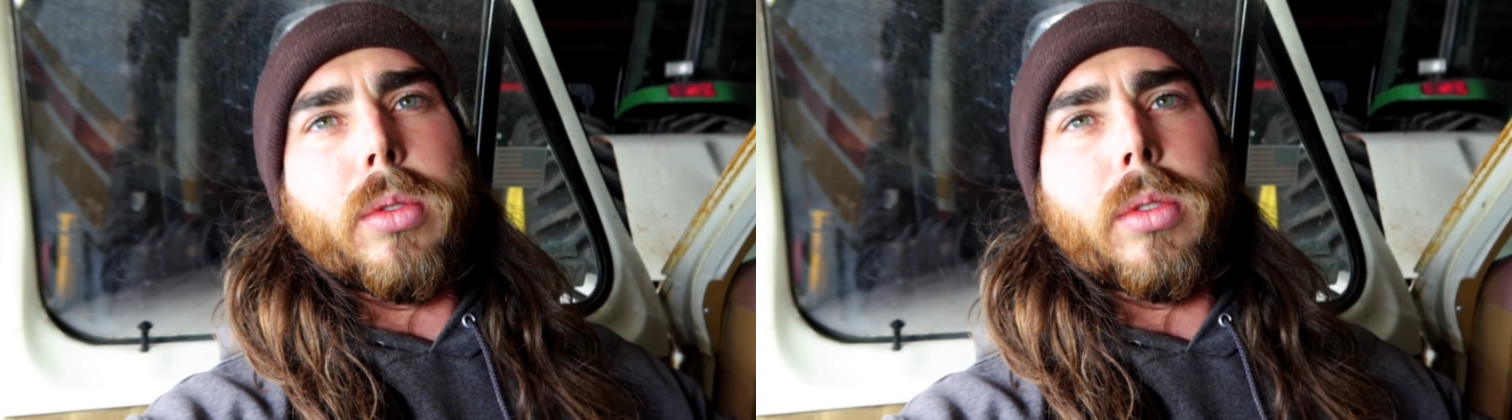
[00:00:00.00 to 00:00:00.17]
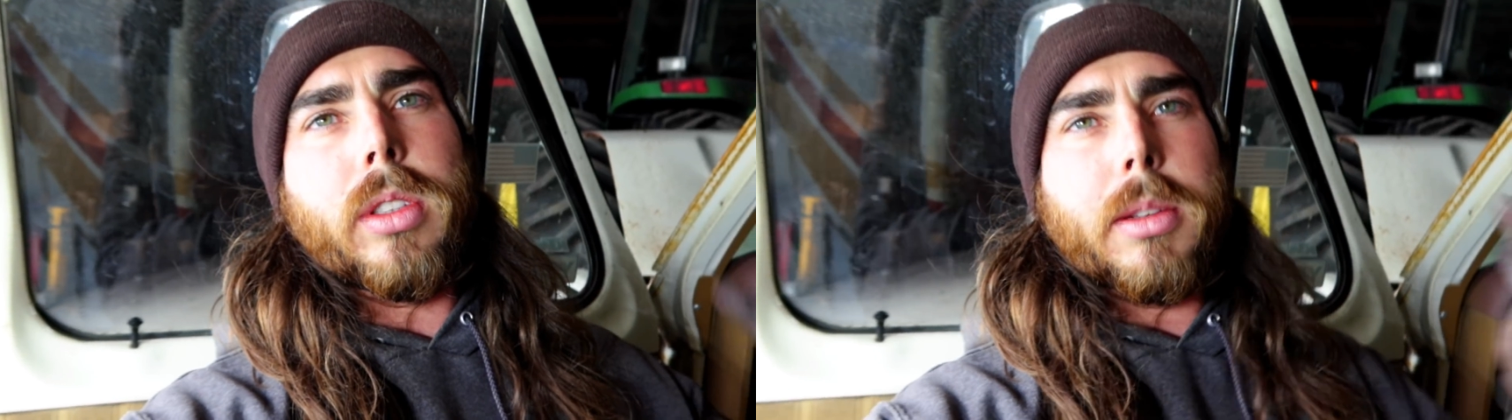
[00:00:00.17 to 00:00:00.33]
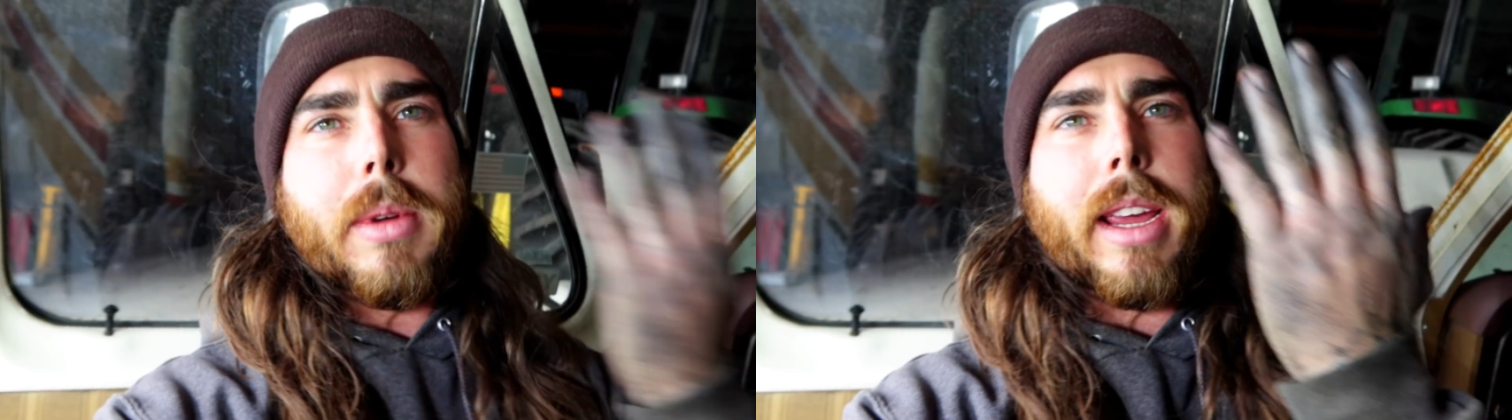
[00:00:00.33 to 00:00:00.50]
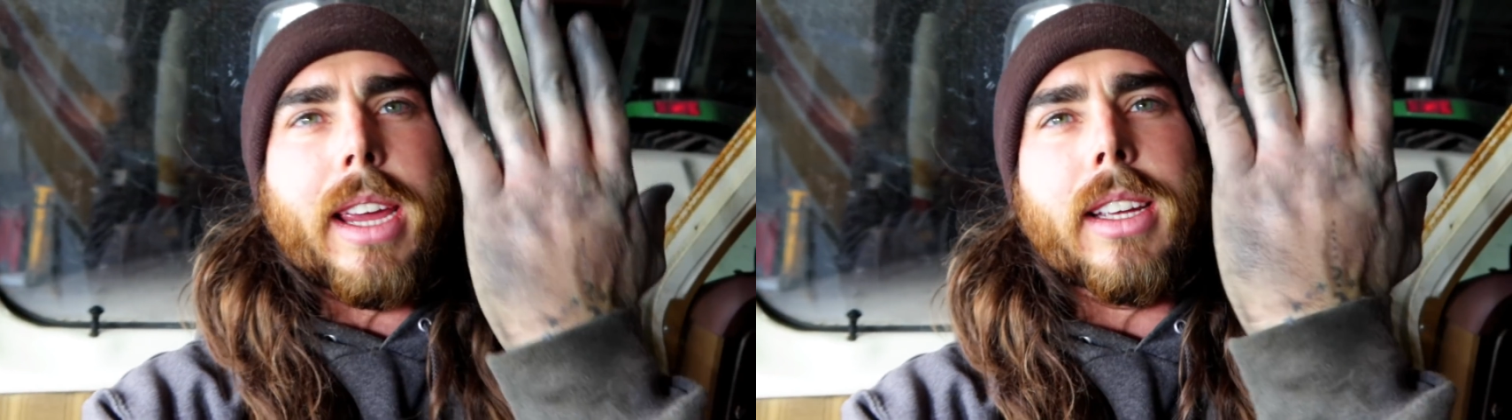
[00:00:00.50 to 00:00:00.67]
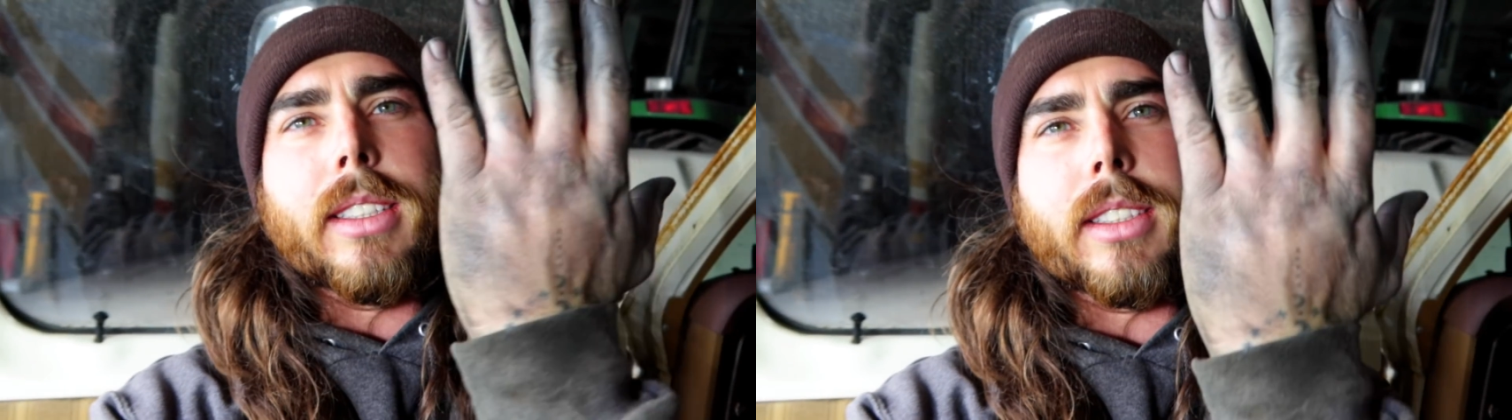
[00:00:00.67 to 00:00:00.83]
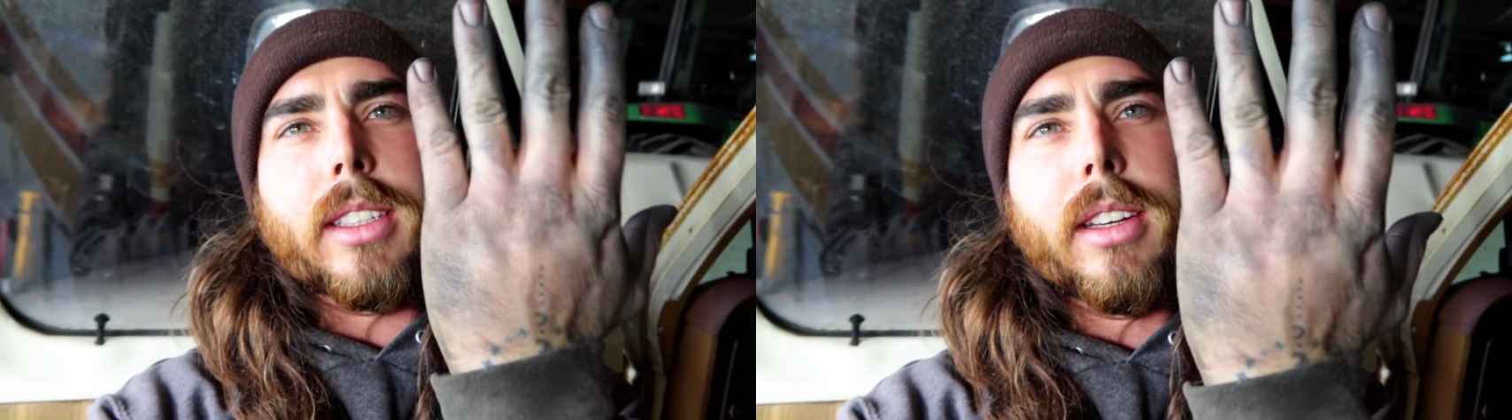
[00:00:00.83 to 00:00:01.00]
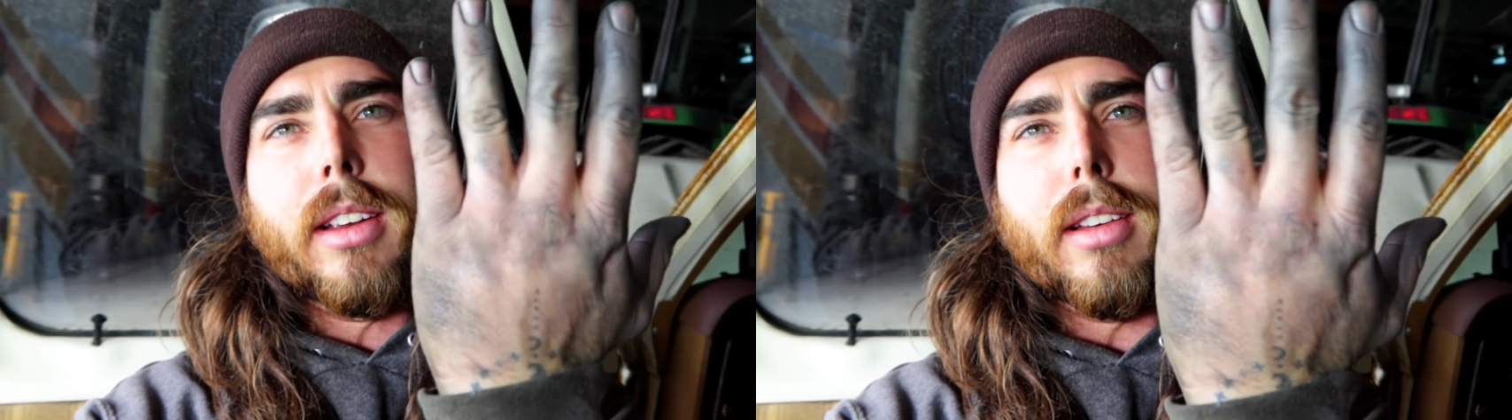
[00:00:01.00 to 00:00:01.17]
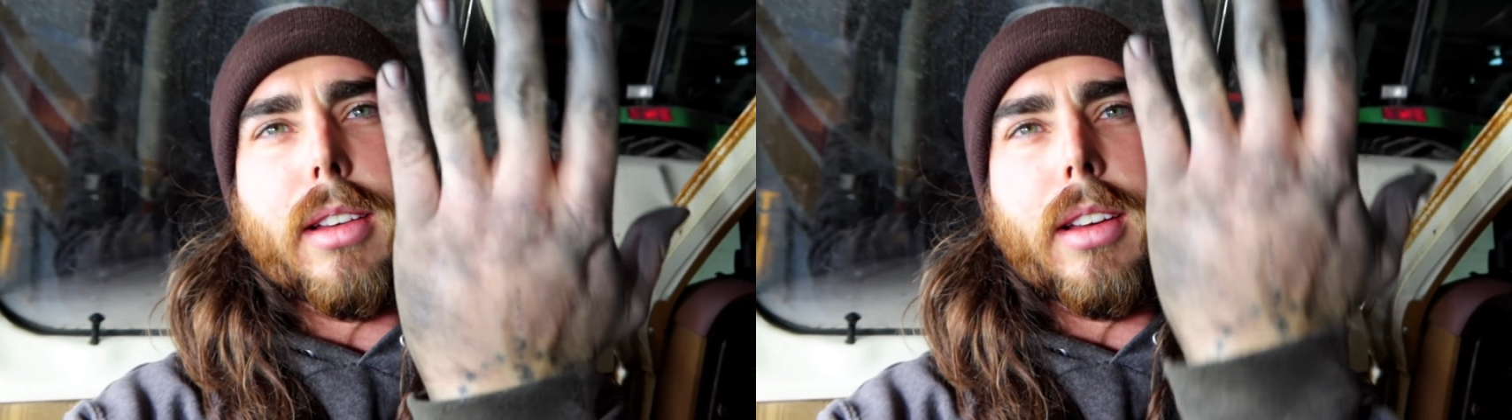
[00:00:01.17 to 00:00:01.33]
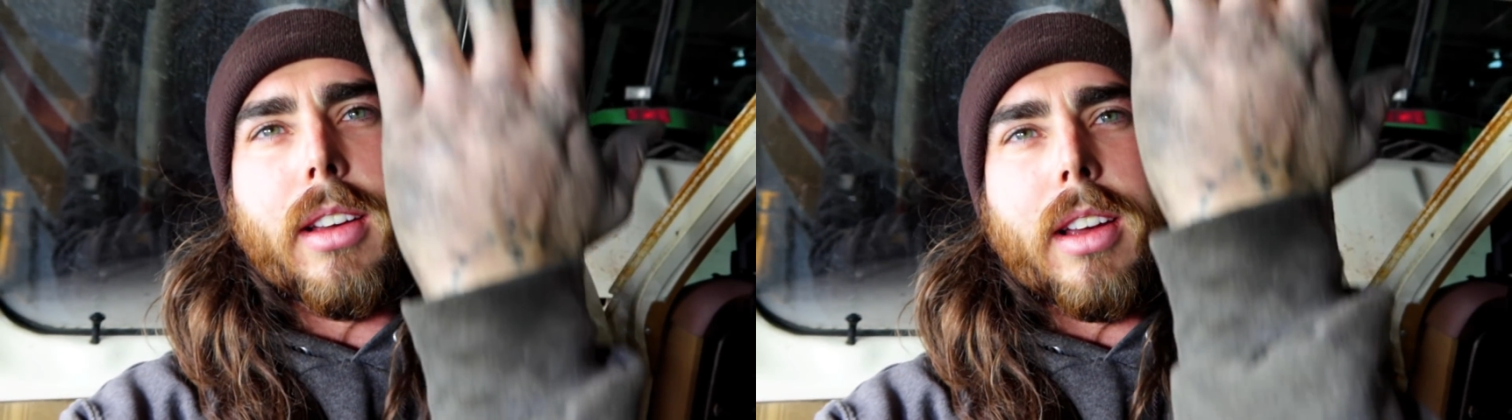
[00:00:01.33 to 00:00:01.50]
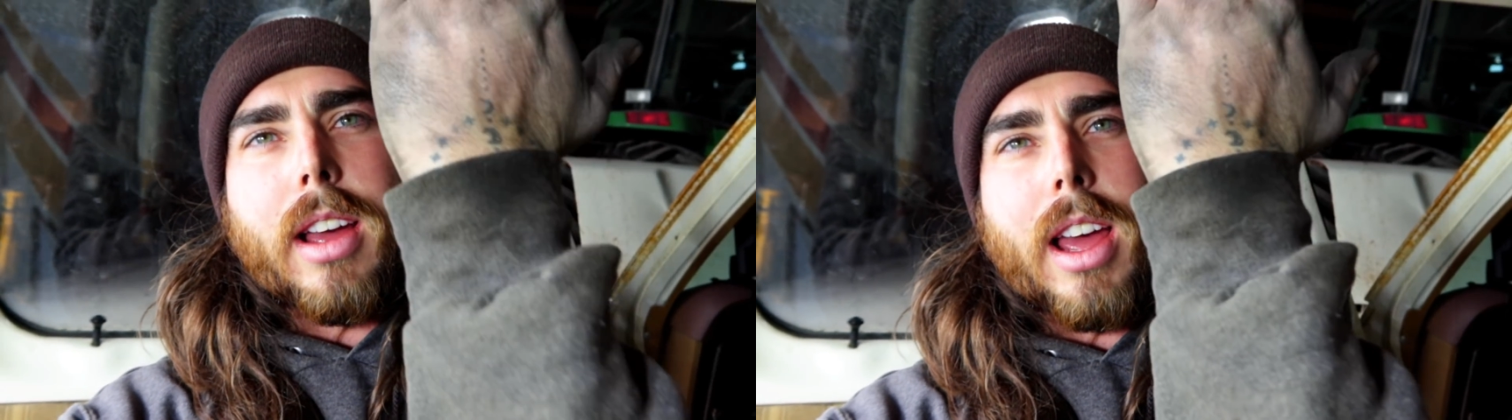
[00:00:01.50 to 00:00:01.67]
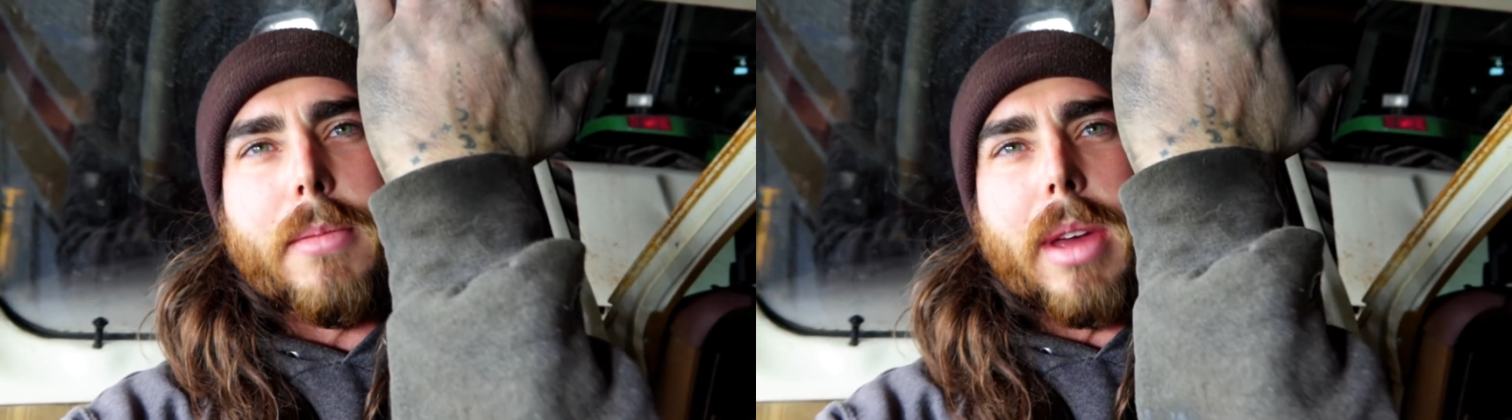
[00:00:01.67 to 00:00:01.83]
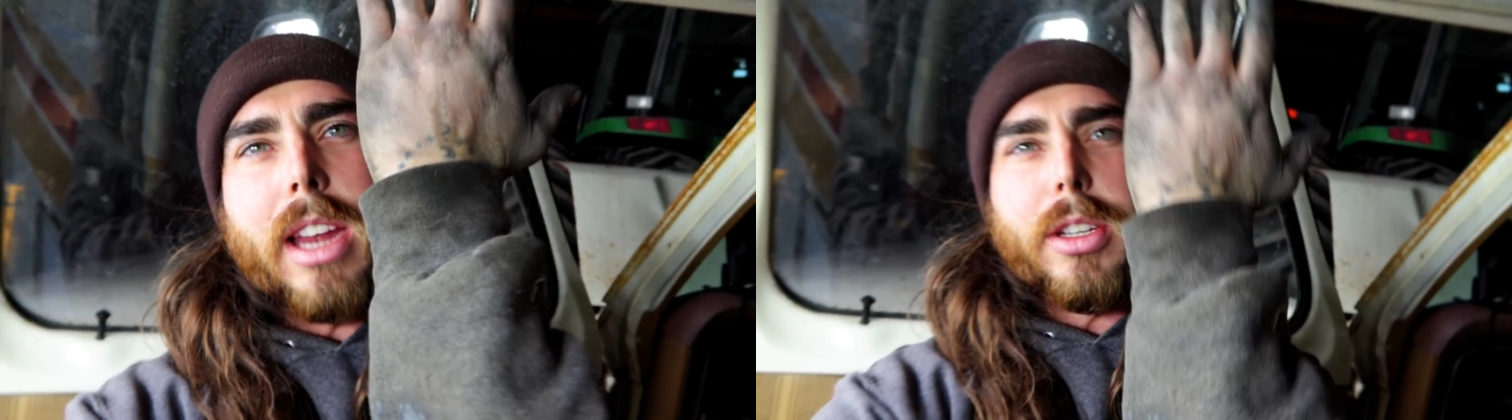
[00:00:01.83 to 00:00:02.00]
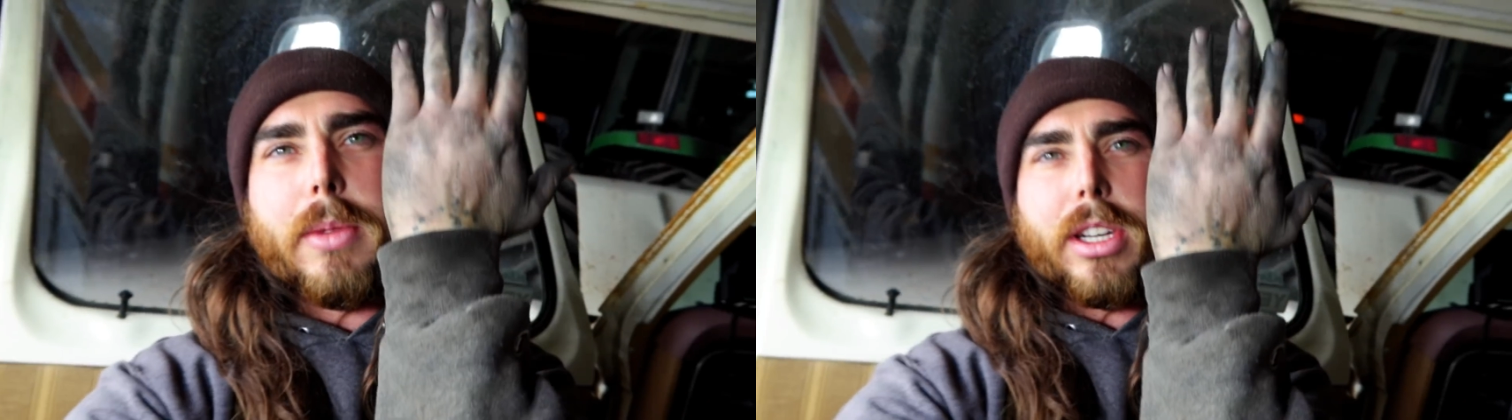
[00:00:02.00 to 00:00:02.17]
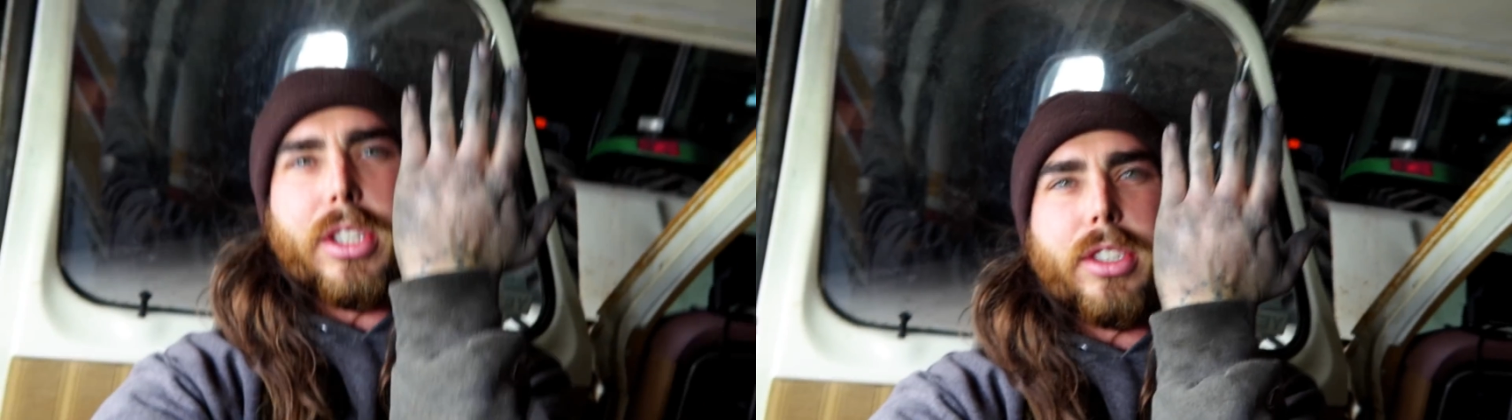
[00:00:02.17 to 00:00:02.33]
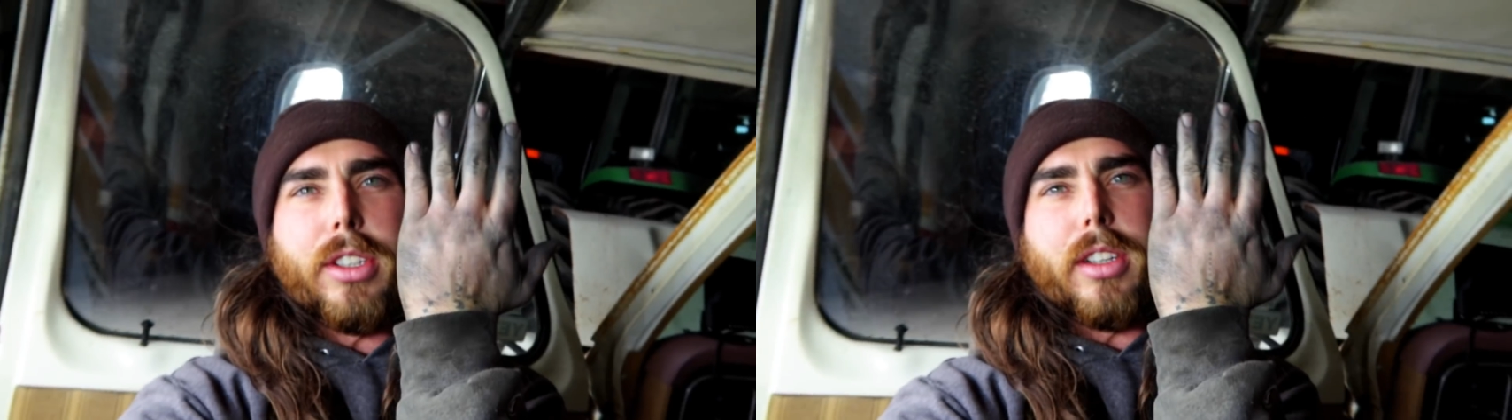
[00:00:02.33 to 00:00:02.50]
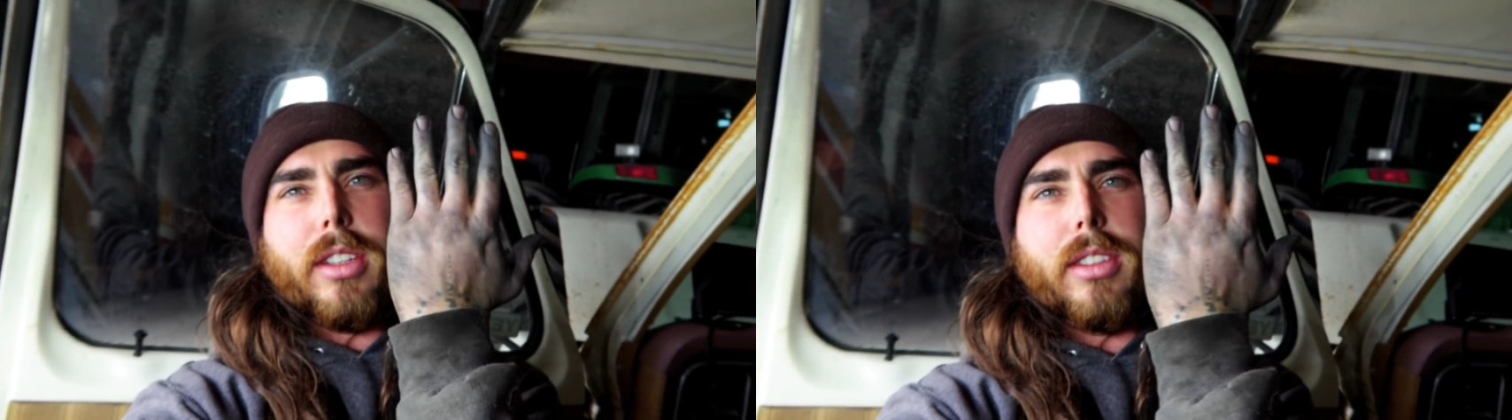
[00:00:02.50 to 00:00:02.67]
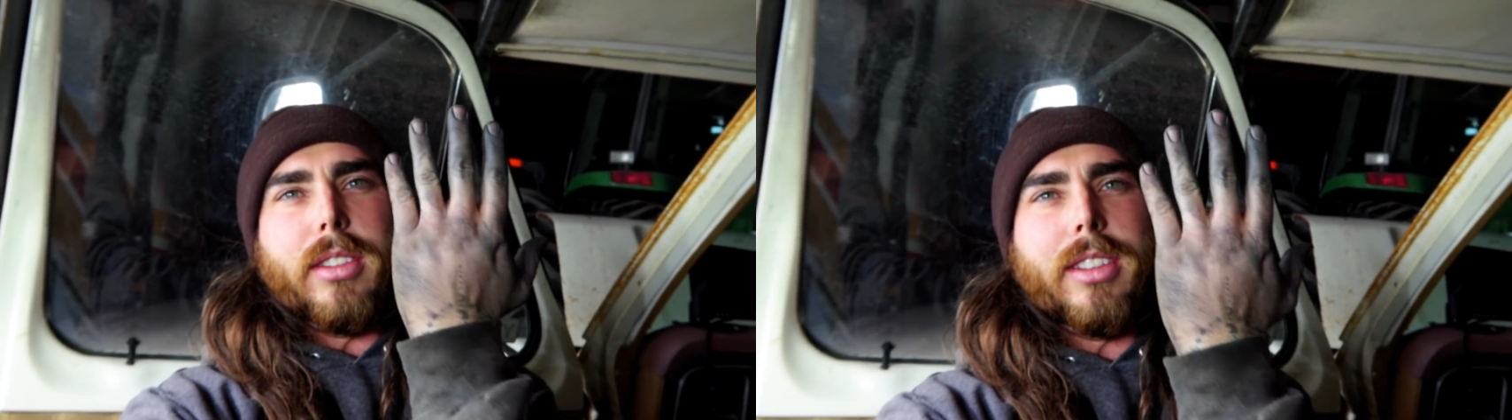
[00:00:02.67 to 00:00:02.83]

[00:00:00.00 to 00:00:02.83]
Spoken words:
look at my hands. I match my shirt.